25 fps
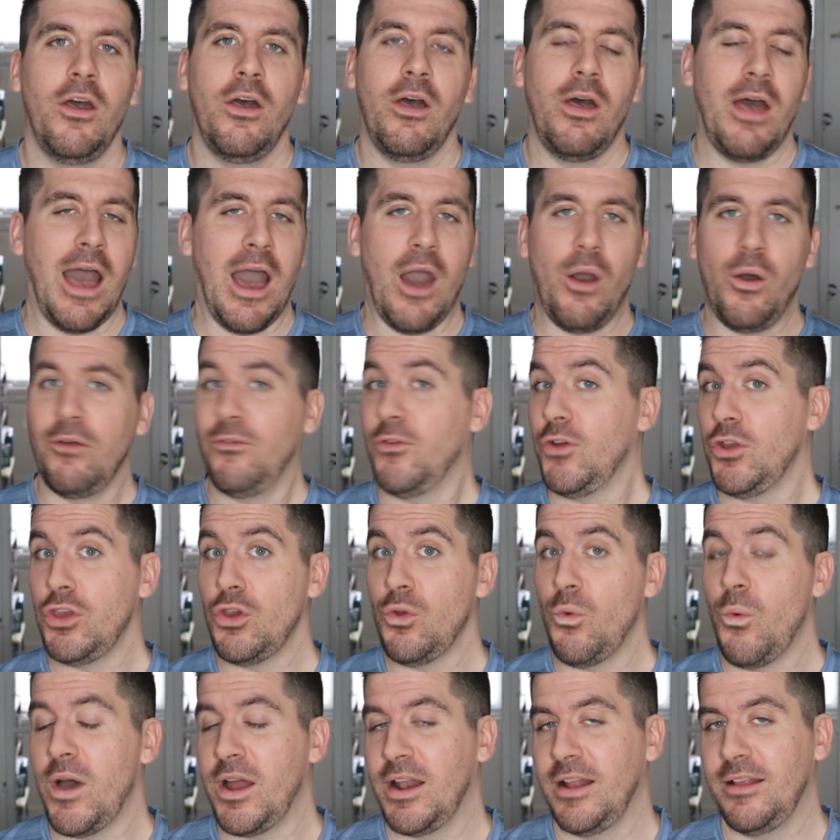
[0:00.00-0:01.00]
However you
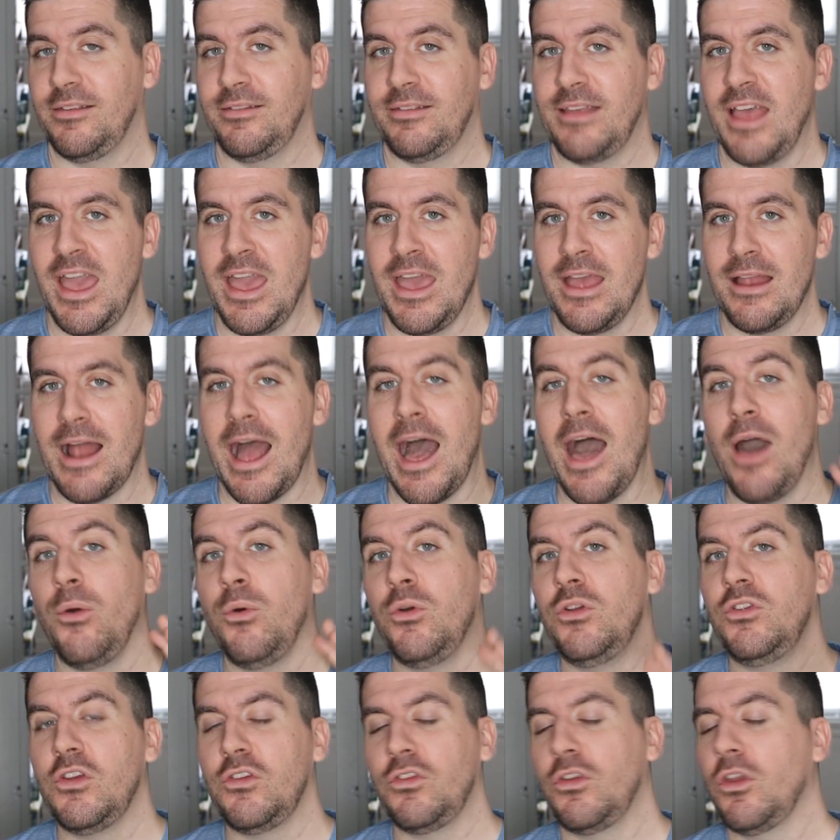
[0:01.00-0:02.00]
want to say it, I
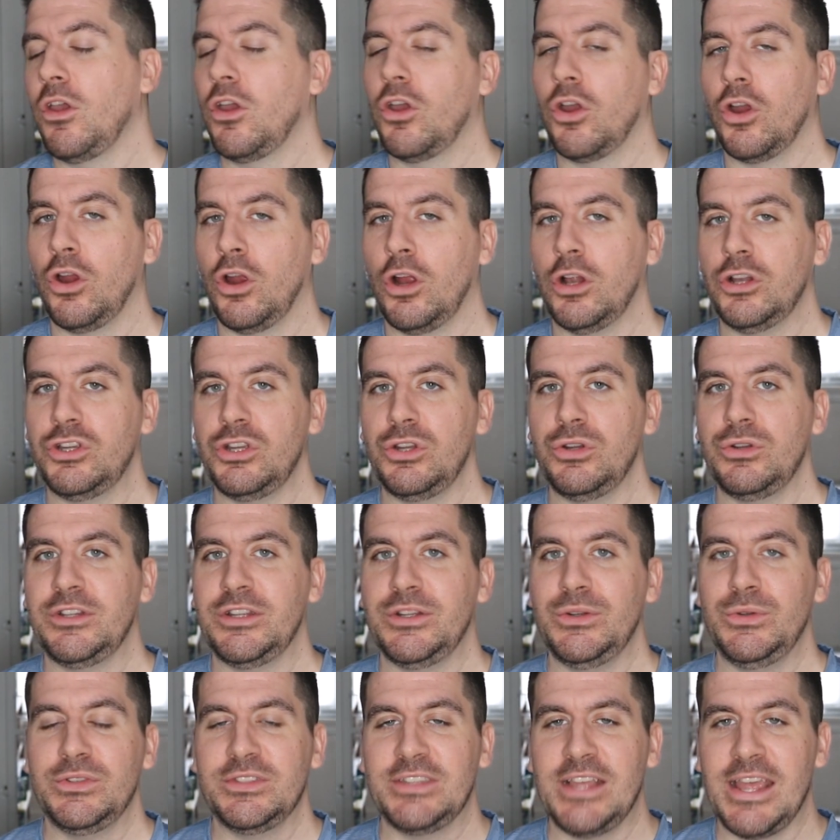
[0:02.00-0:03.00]
would just encourage you
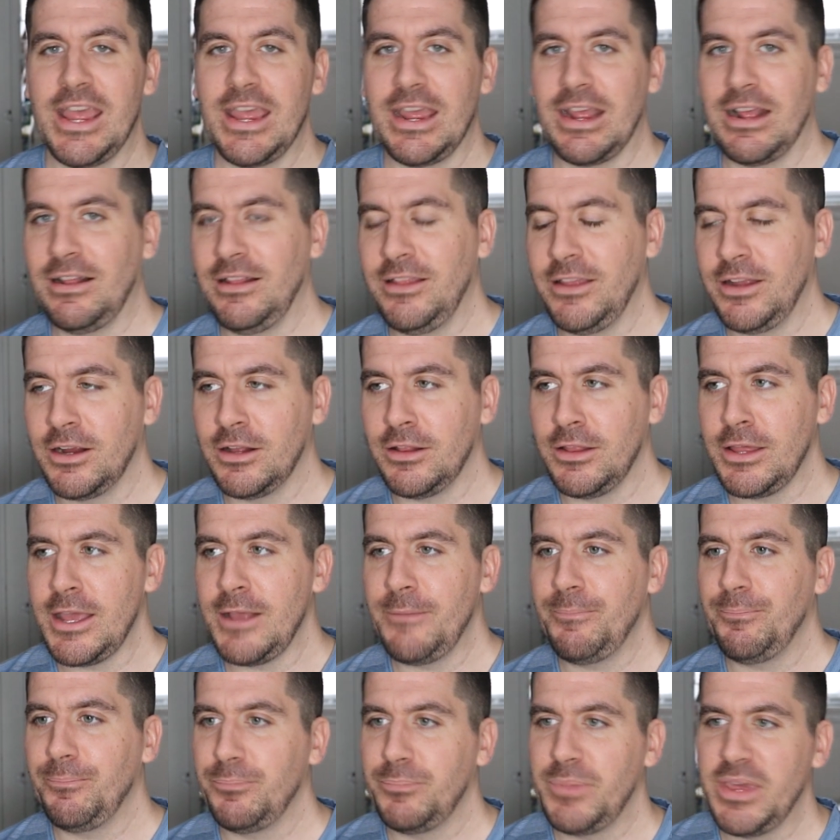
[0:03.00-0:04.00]
to say it
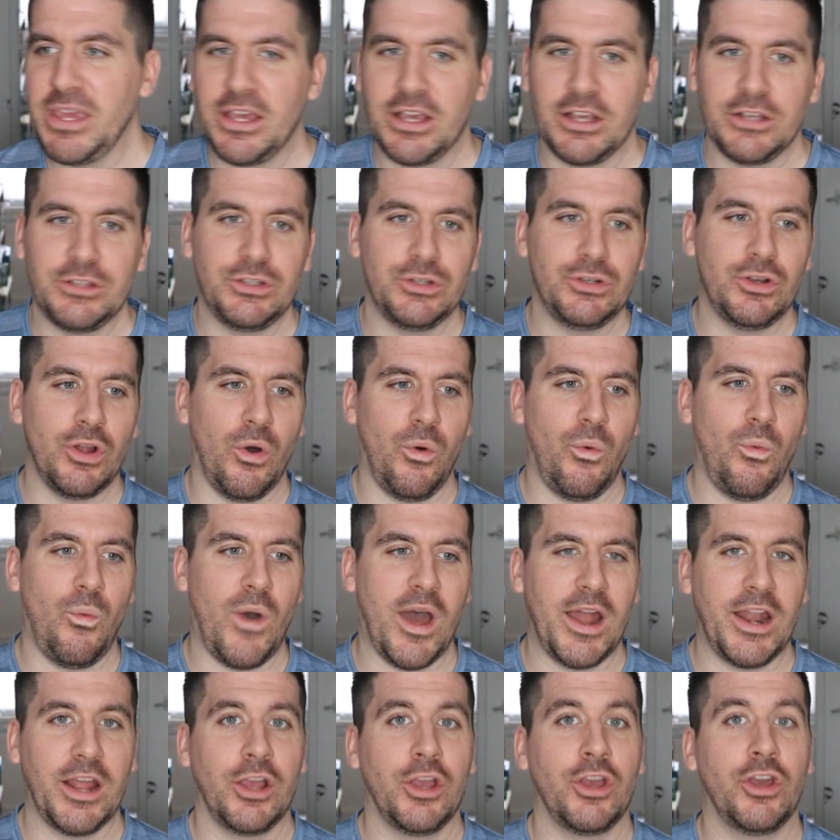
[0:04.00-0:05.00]
clearly because you don't
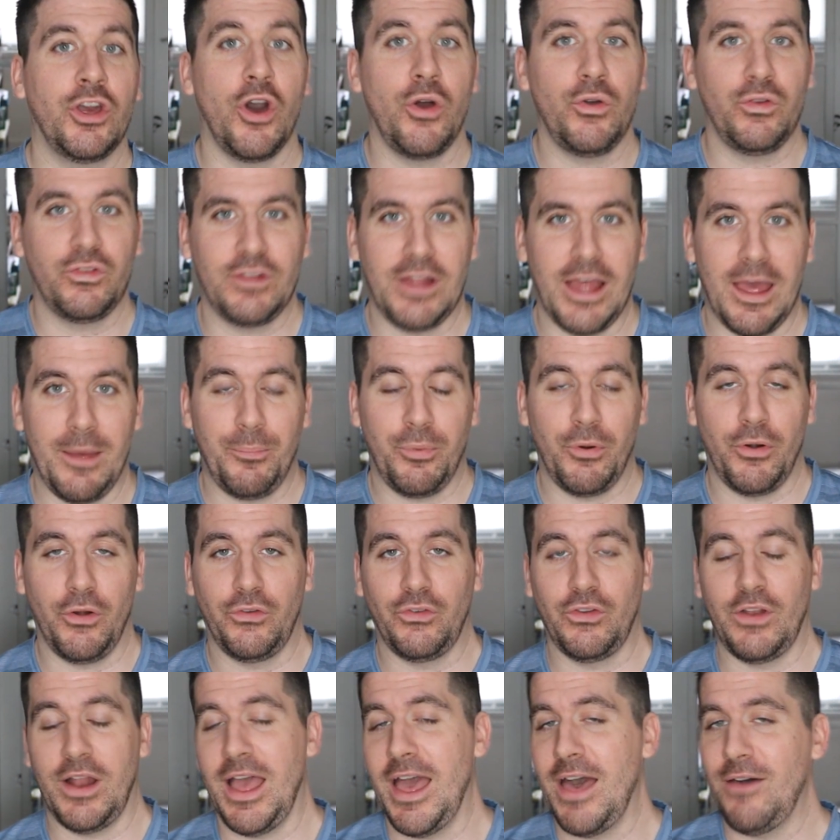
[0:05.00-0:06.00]
want to ghost that
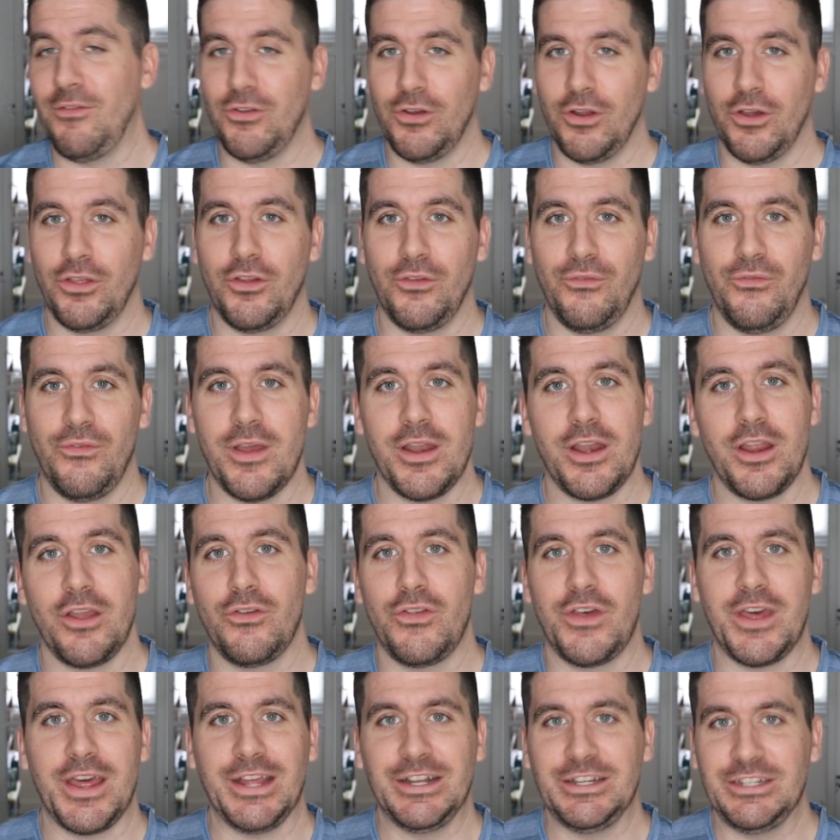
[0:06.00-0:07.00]
person. I have another video
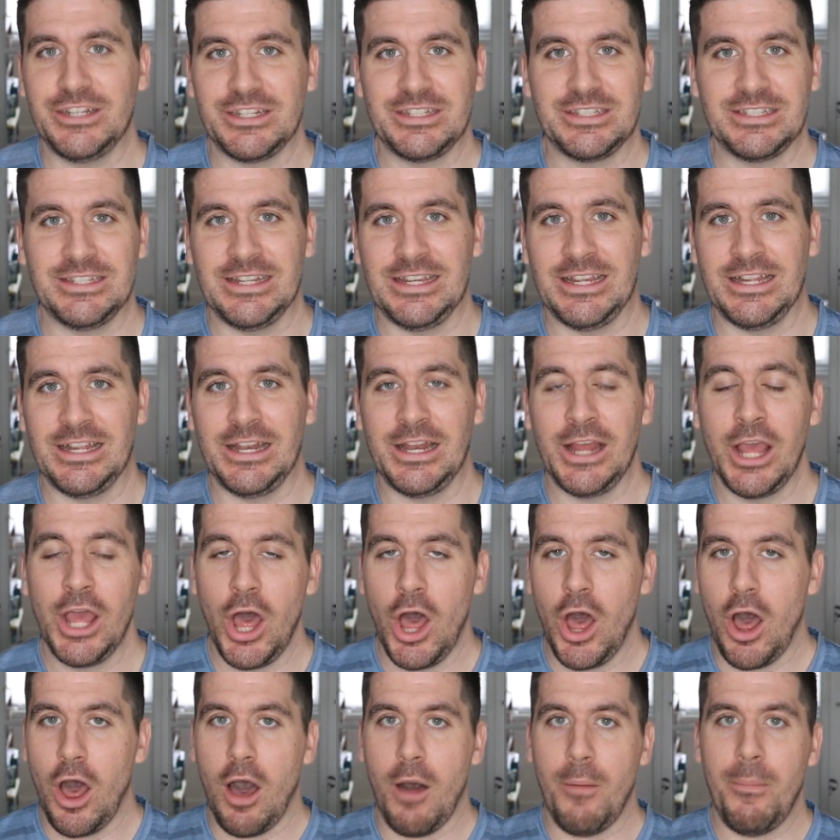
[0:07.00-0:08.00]
that I just did
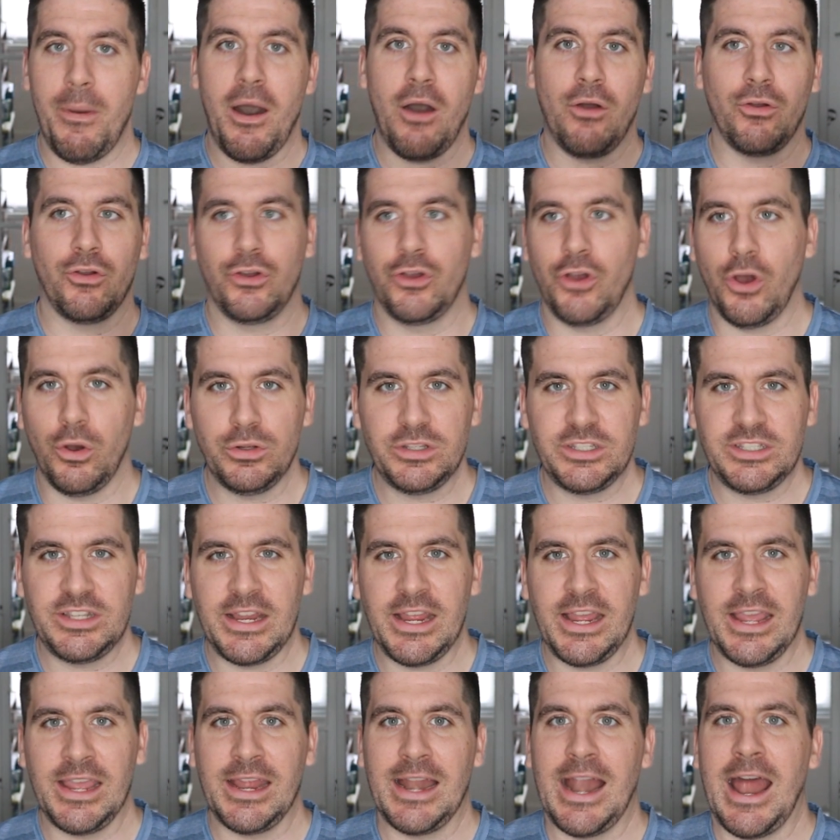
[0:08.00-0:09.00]
about
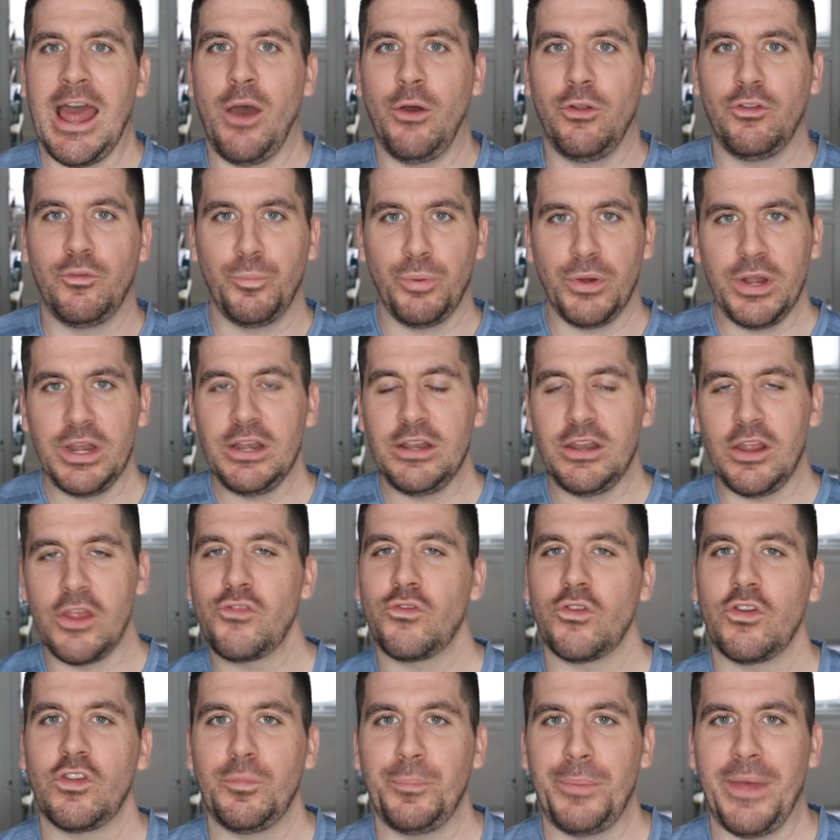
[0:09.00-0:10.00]
ghosting and how it's pretty
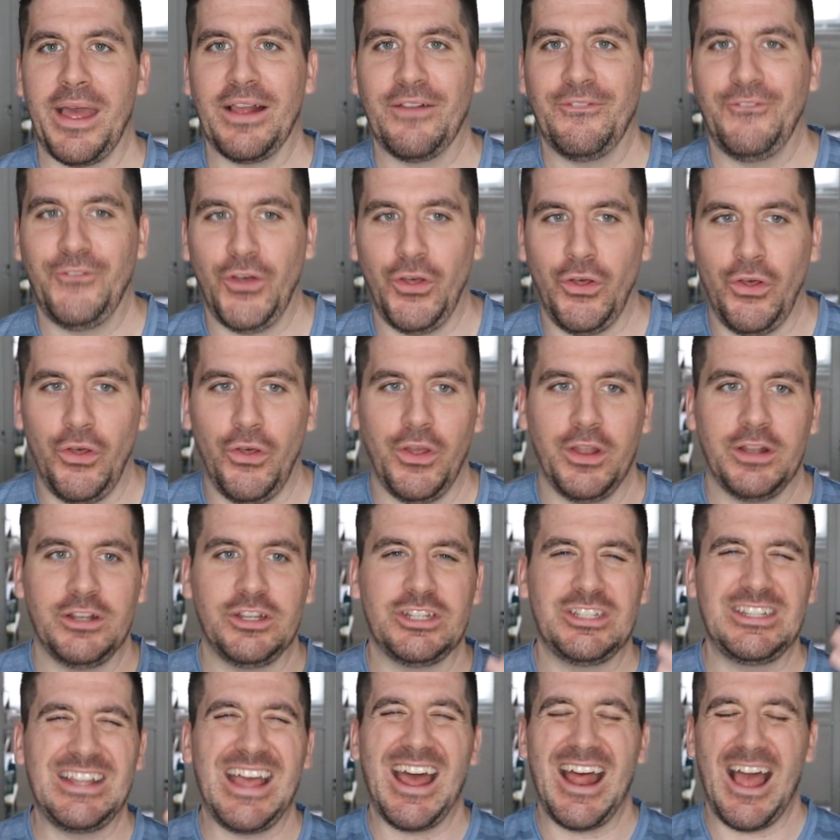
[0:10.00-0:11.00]
disrespectful and
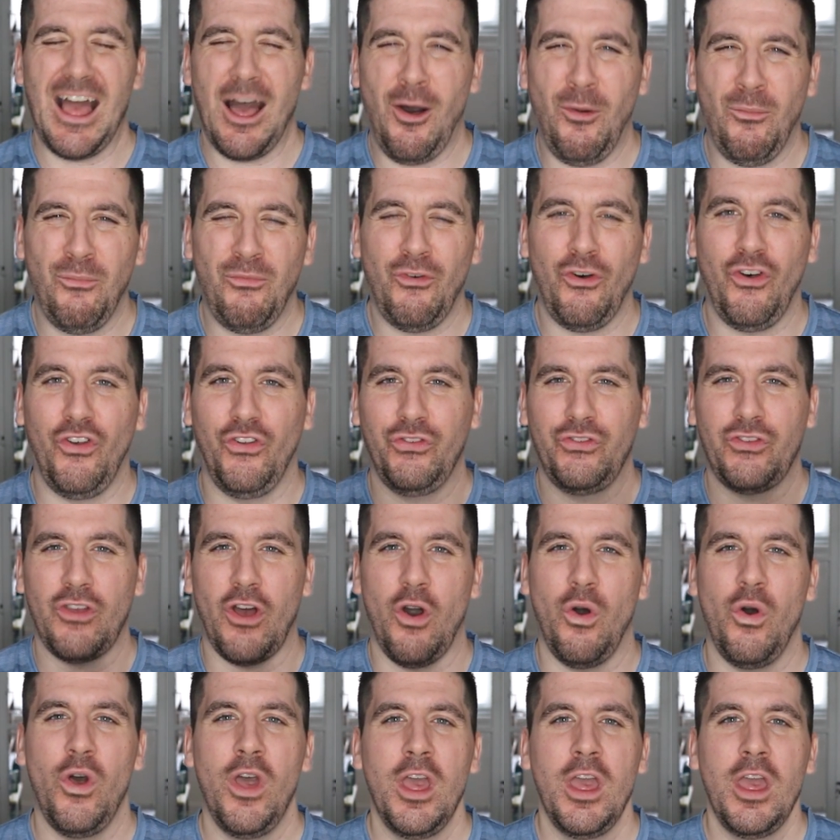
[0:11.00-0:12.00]
just not helpful.
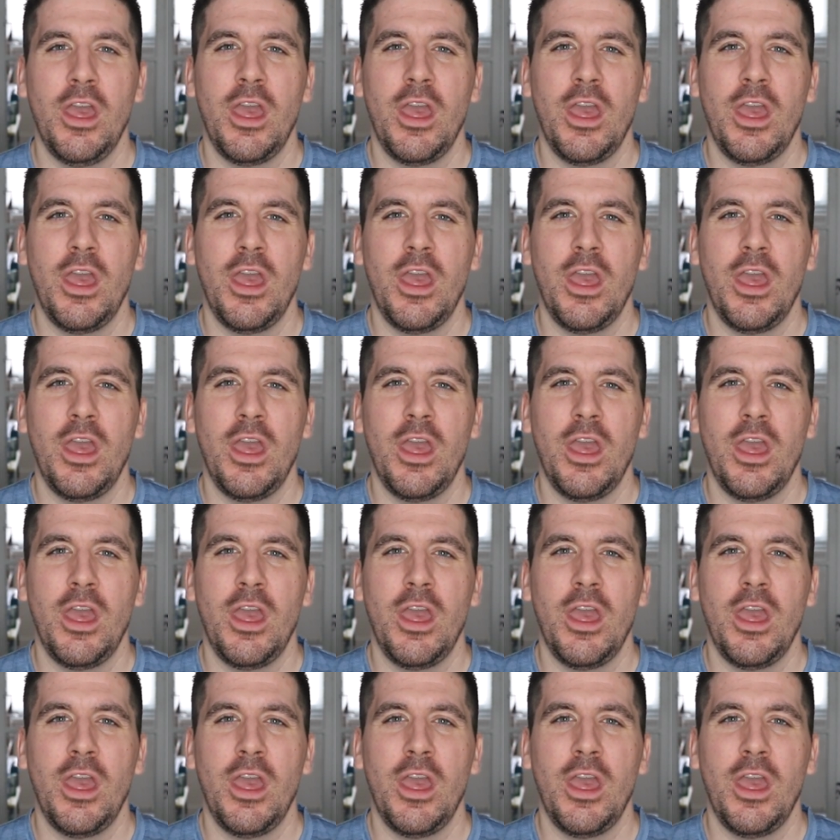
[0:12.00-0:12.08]
So